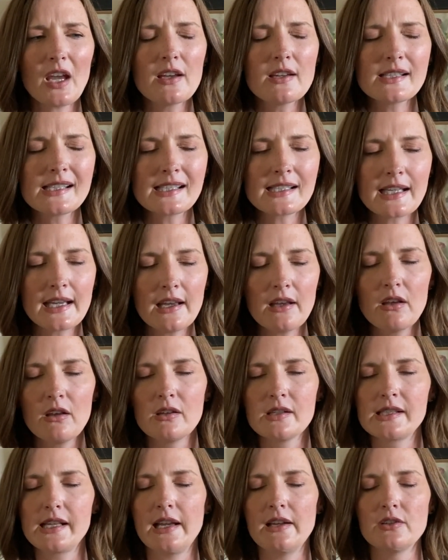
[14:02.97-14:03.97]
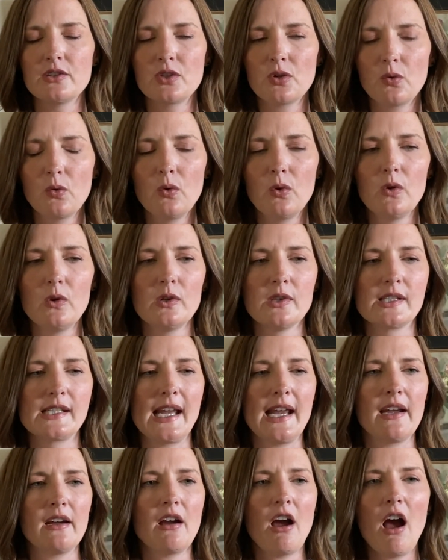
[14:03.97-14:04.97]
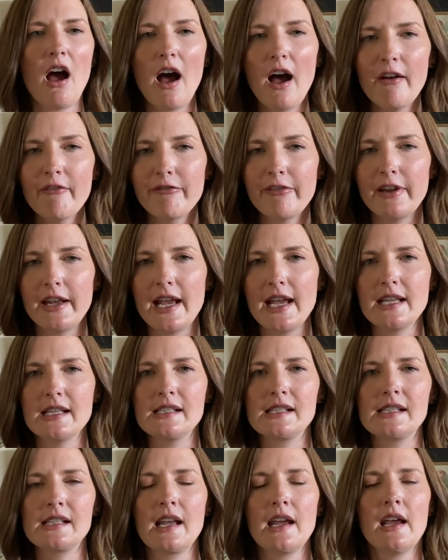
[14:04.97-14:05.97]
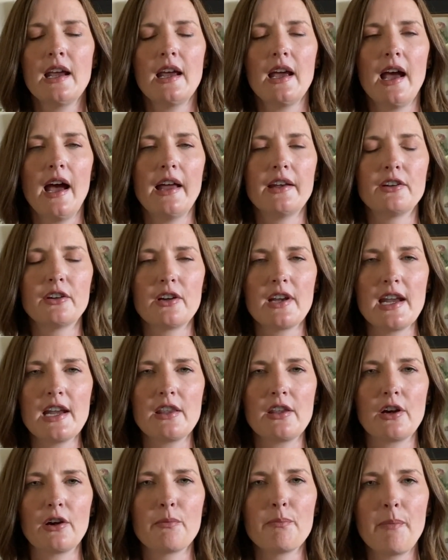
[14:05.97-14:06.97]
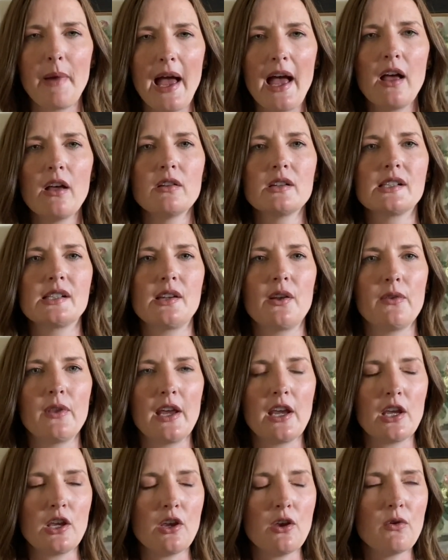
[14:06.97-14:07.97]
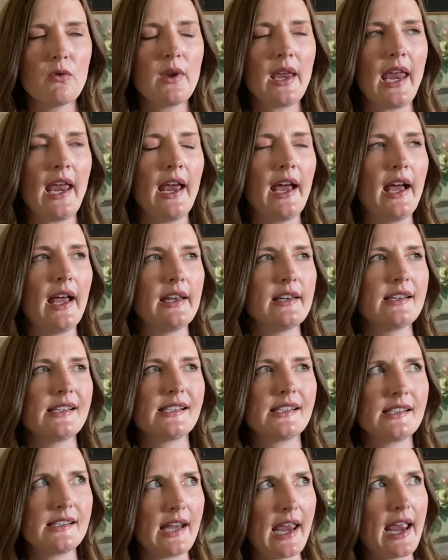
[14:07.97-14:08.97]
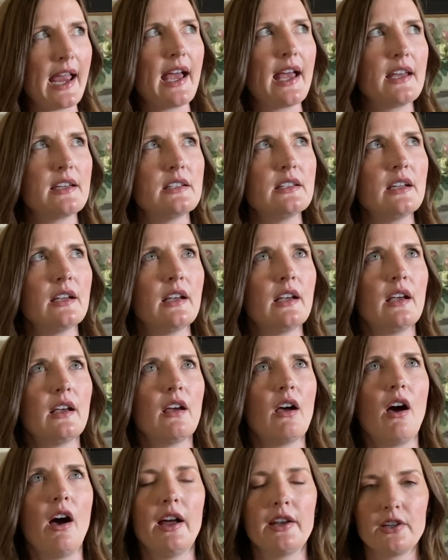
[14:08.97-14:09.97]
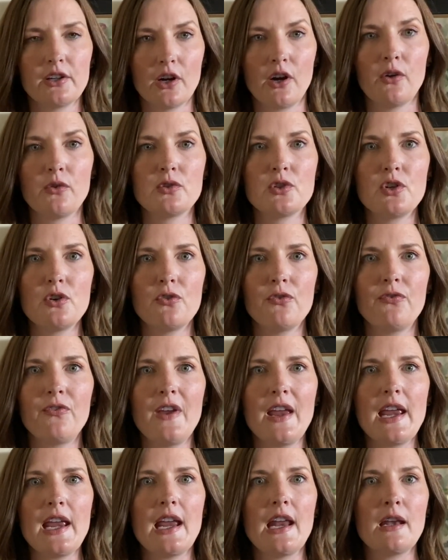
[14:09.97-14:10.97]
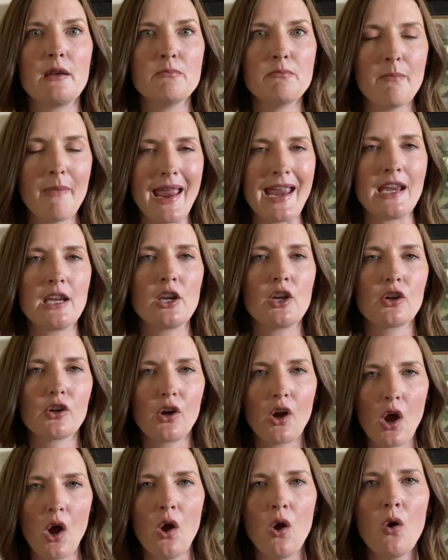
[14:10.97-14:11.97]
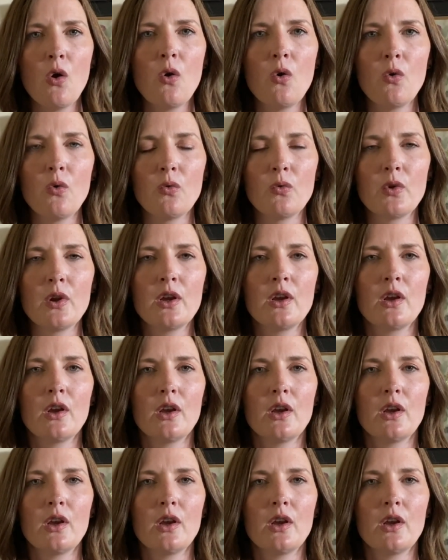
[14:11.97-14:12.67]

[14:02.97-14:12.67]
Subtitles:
skills and tools and confidence underneath your belt, so that you can stand on your own 2 feet and make your own,